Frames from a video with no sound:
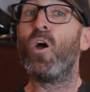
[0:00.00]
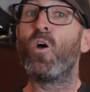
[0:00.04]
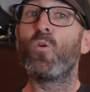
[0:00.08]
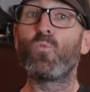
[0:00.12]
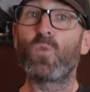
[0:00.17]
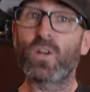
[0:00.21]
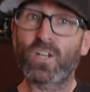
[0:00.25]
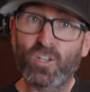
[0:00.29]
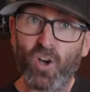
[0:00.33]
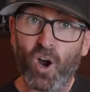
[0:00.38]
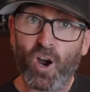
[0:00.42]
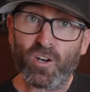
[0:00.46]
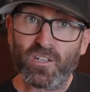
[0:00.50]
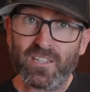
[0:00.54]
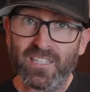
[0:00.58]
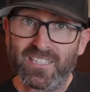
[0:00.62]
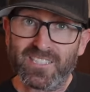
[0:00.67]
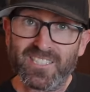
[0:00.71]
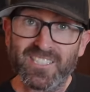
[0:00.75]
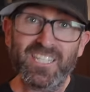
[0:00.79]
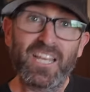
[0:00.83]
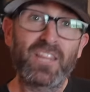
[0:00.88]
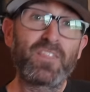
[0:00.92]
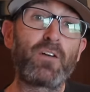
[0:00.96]

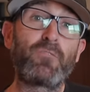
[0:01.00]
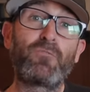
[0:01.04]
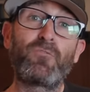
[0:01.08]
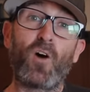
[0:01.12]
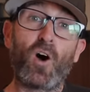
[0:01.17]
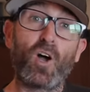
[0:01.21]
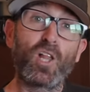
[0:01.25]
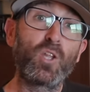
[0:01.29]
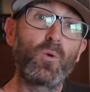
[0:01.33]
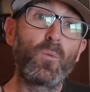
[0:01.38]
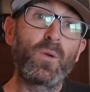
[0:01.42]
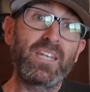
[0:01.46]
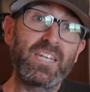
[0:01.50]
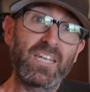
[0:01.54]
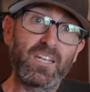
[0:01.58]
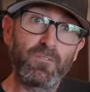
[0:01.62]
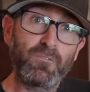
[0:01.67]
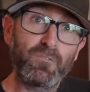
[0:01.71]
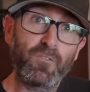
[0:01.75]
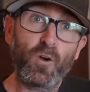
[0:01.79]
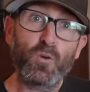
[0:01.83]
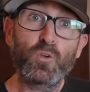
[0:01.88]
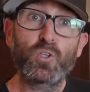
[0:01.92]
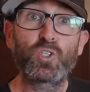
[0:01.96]
Regardless, the following
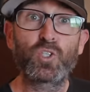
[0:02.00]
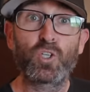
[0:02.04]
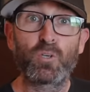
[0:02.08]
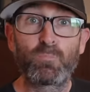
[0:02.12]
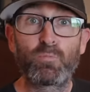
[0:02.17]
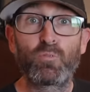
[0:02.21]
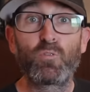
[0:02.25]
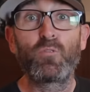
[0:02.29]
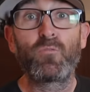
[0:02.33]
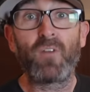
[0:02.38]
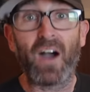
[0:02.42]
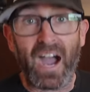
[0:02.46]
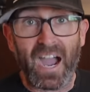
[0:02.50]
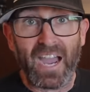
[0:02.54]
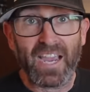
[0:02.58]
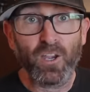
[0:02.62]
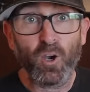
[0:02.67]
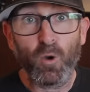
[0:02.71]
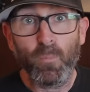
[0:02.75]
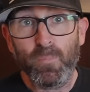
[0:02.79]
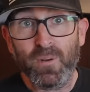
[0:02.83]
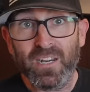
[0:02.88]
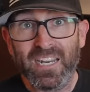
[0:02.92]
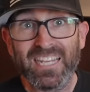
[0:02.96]
info should prove
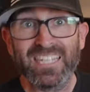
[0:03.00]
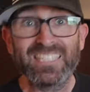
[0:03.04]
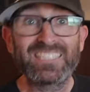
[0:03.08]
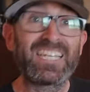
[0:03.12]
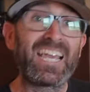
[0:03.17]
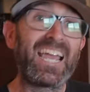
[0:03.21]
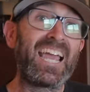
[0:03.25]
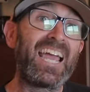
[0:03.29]
eye-opening to